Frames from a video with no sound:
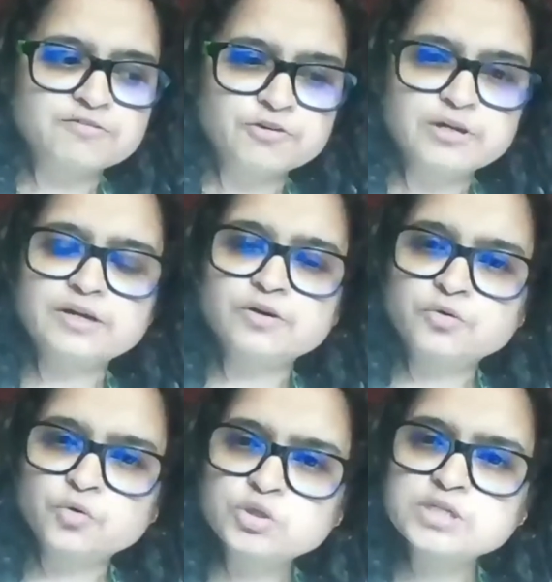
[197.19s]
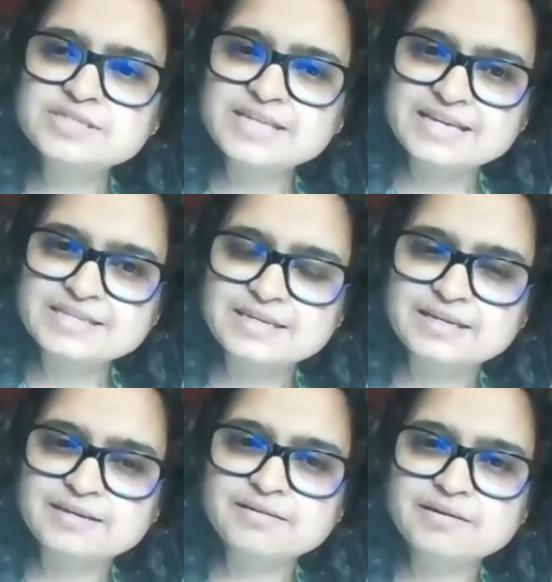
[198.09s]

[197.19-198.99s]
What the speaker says: Phule wrote his essay,